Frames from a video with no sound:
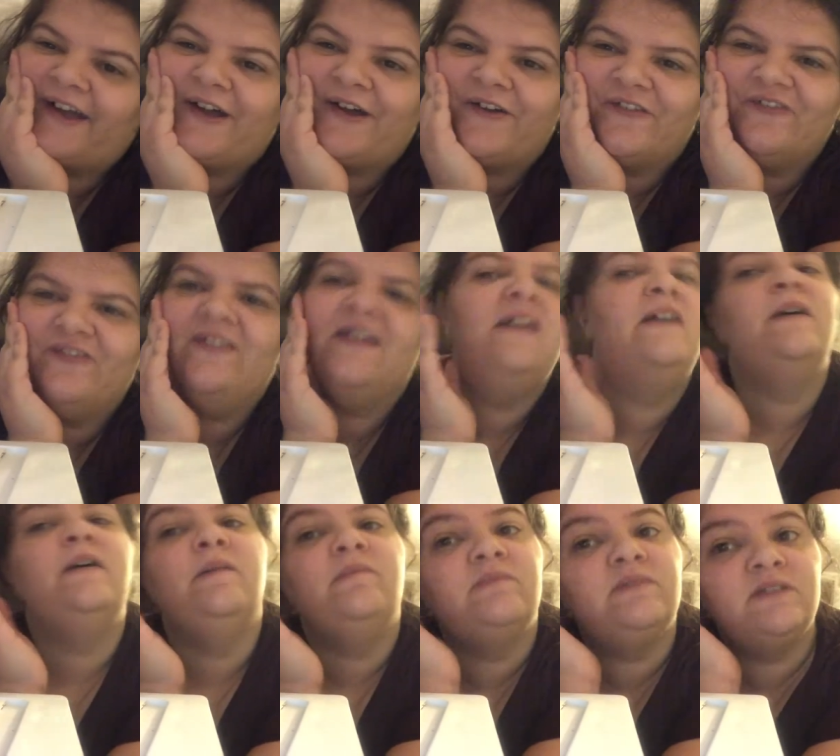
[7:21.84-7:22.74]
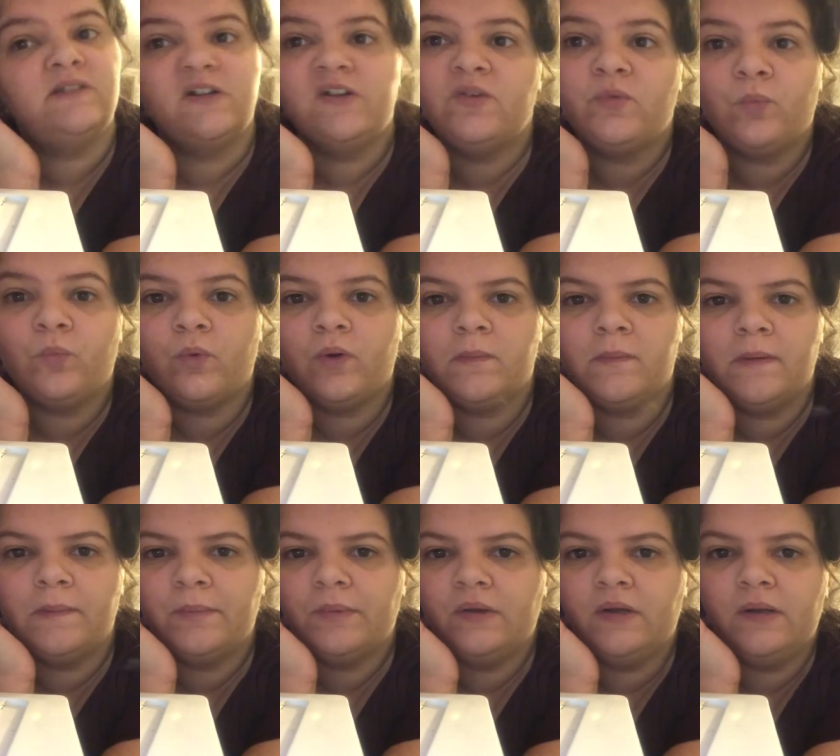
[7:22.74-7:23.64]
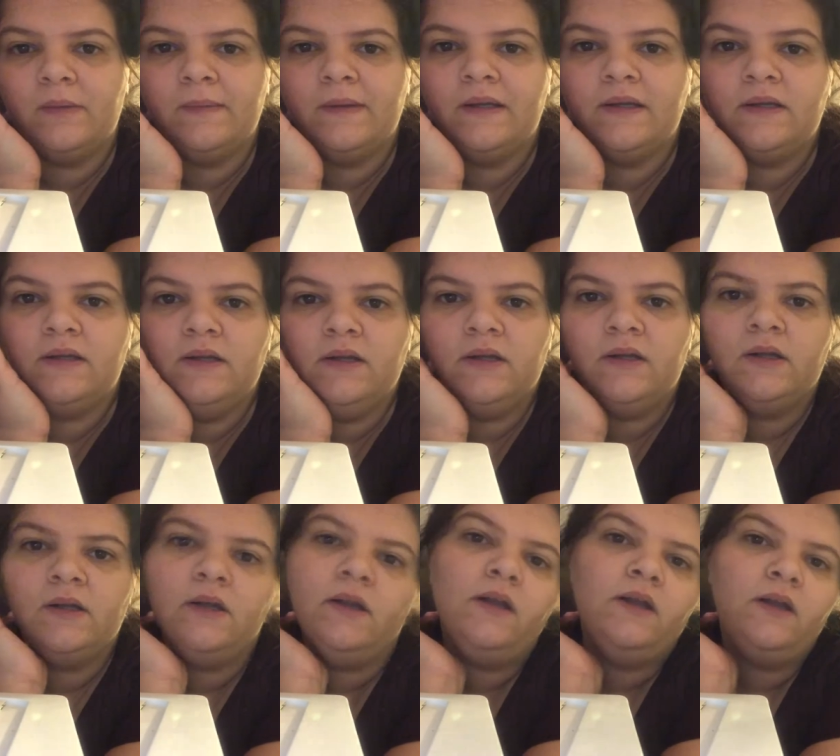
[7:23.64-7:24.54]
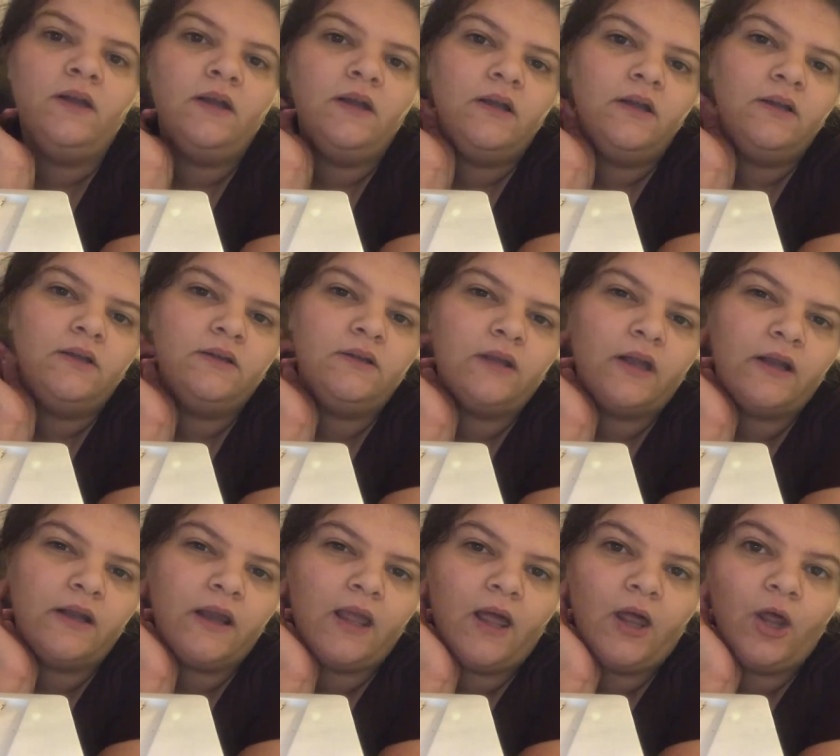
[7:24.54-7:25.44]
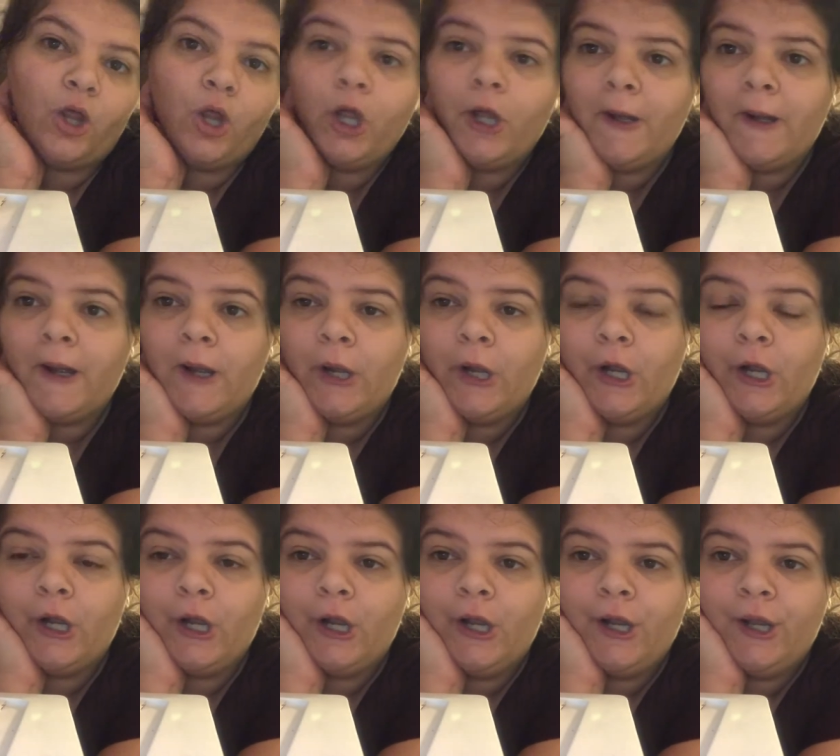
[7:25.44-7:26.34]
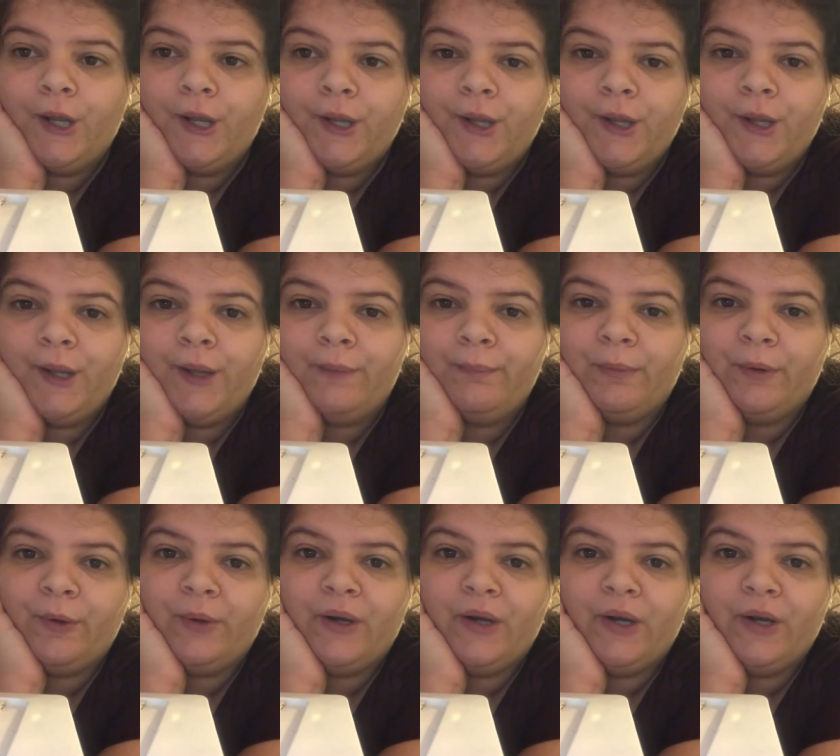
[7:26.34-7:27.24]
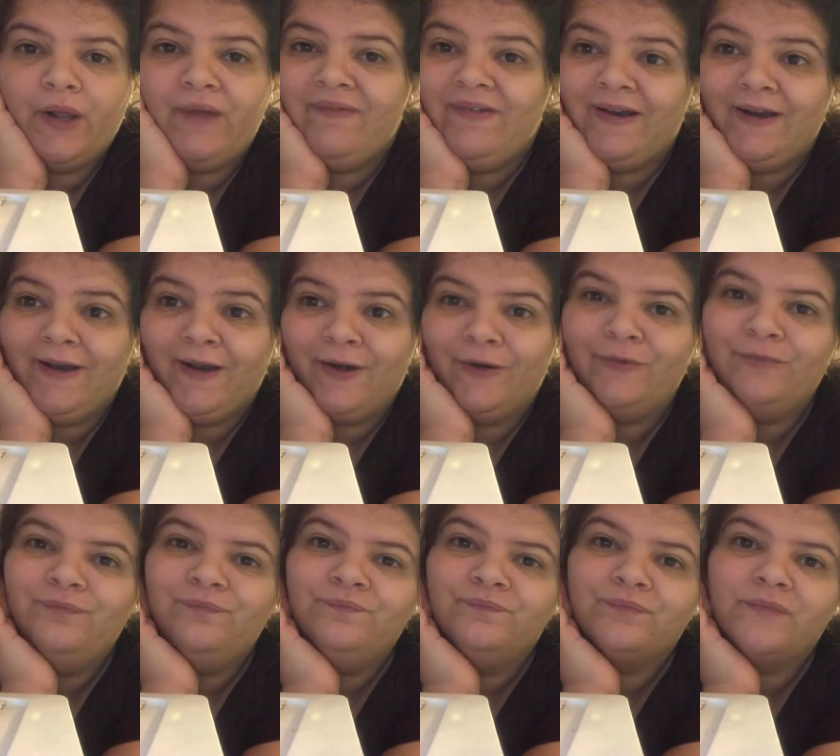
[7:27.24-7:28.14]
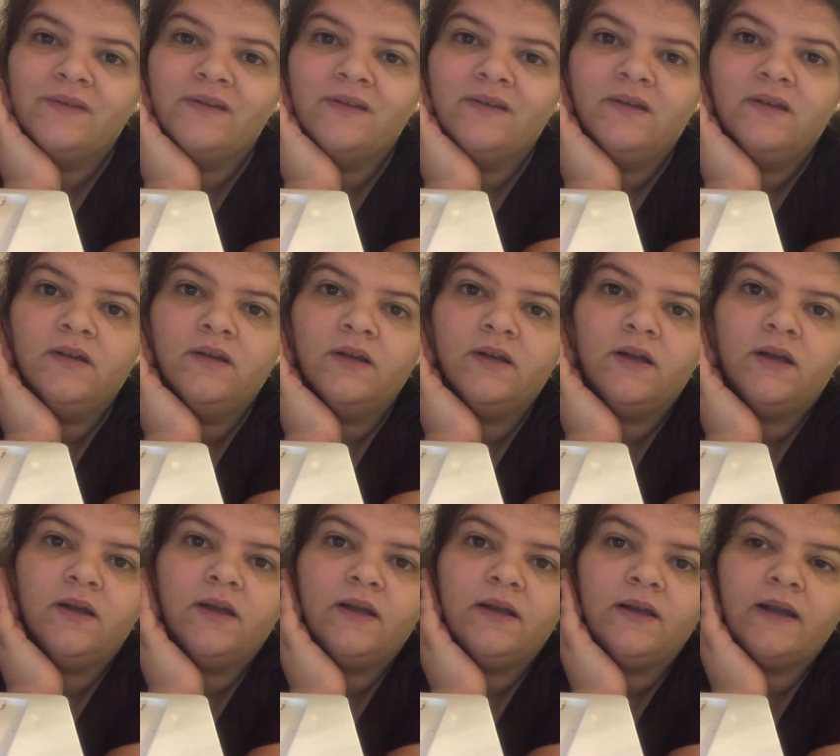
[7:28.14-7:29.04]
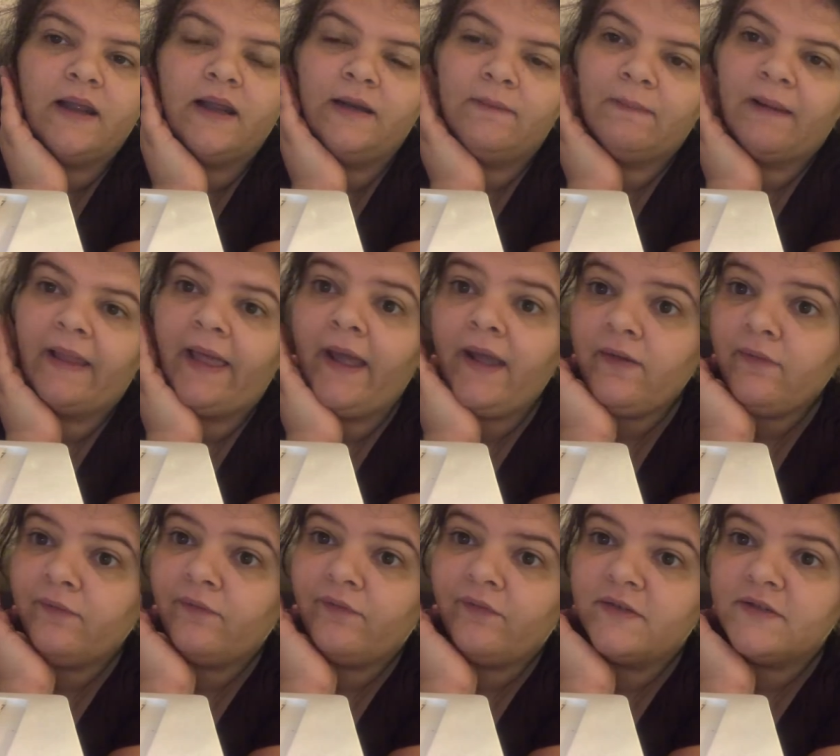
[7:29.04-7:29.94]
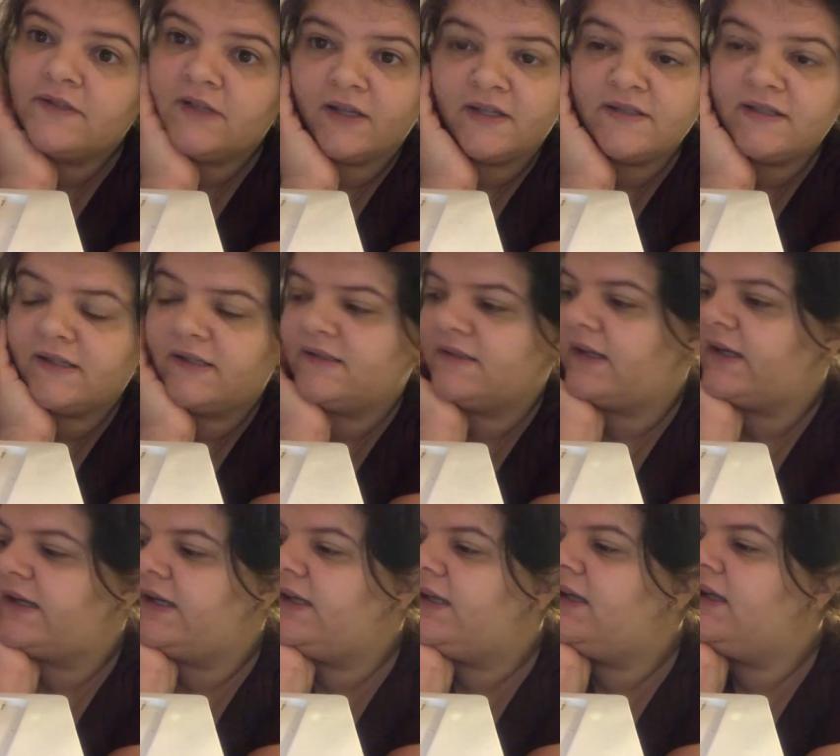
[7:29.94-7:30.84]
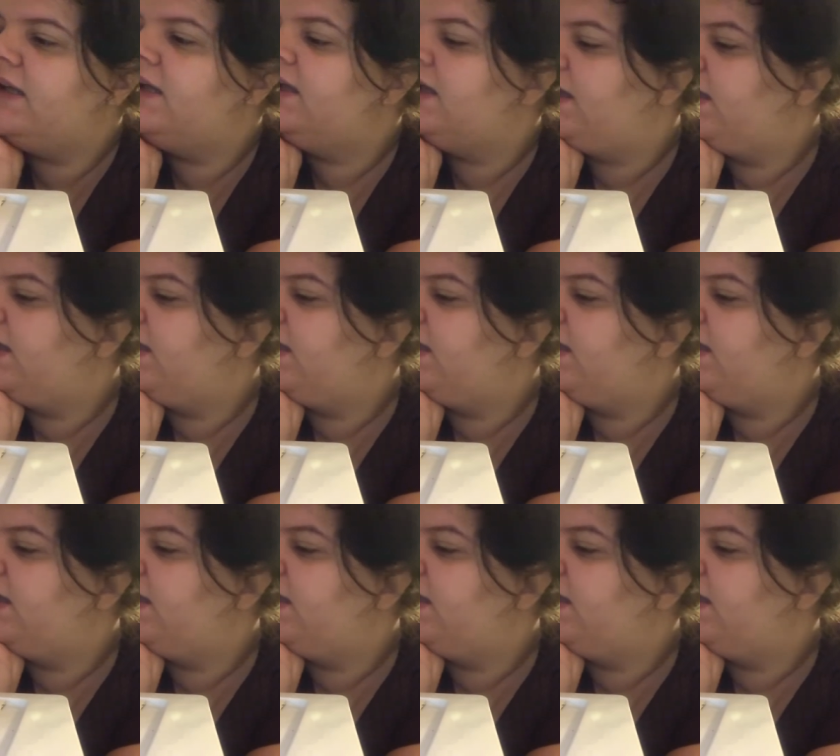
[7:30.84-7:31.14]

Um, I'm starting to warm up a little bit. Danielle uploaded a video, A Day in My Life, so that's exciting.